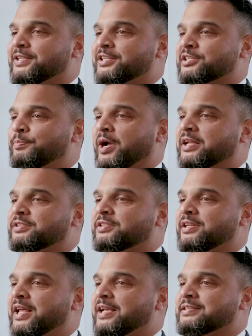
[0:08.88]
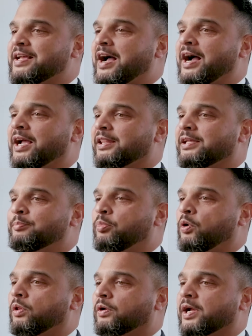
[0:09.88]
Despite today's highly
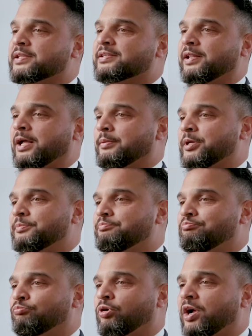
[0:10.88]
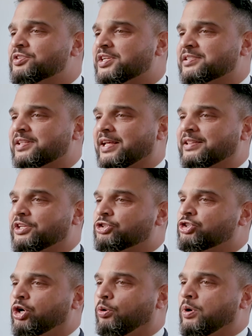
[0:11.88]
polarized climate, projects like
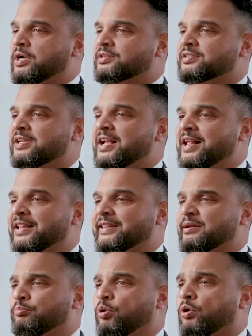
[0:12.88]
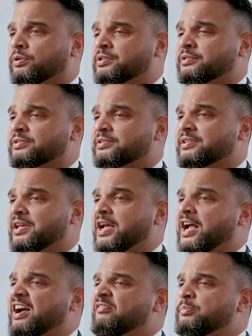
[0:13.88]
this show us the importance
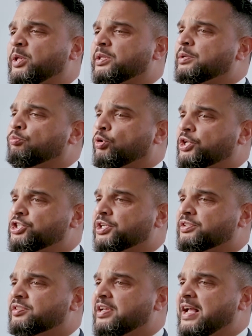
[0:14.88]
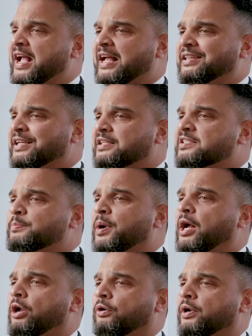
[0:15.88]
of building bridges, and they
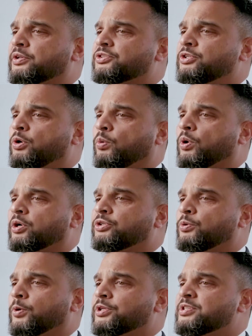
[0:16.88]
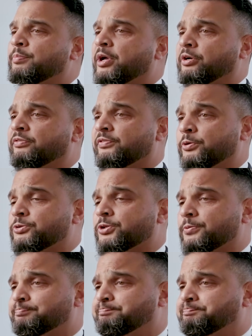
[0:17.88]
inspire us to work towards a better future.